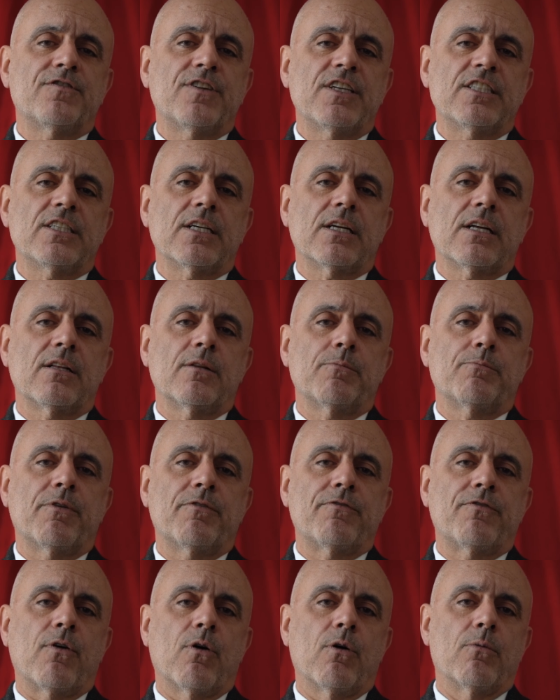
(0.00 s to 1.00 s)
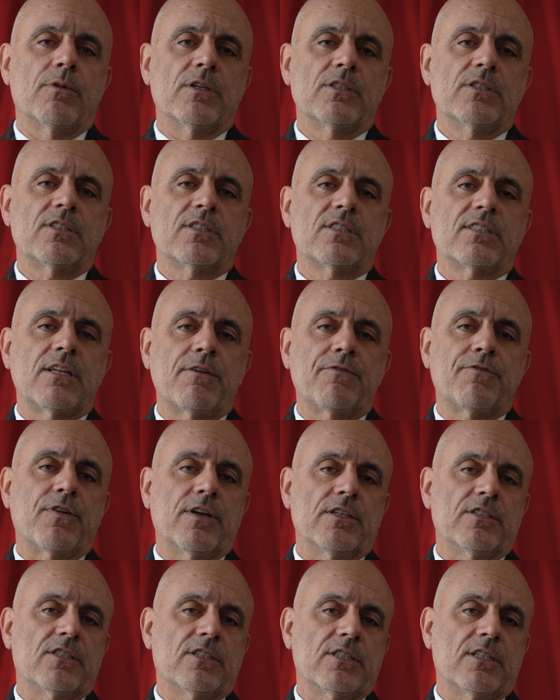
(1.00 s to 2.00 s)
physical performance
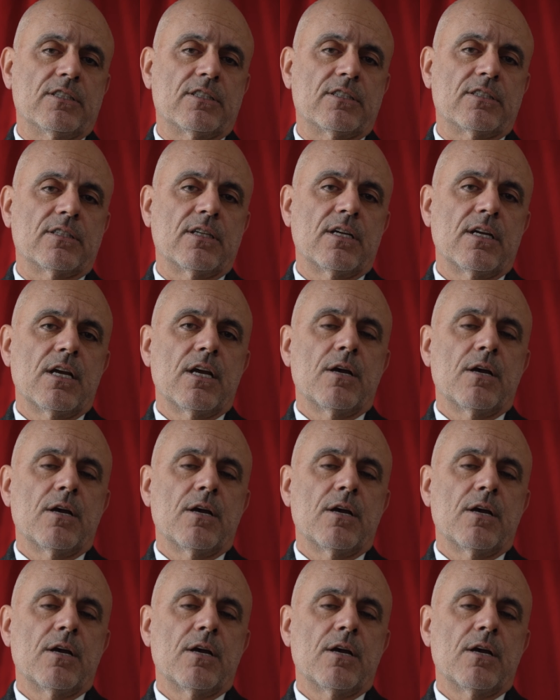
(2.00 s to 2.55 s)
differences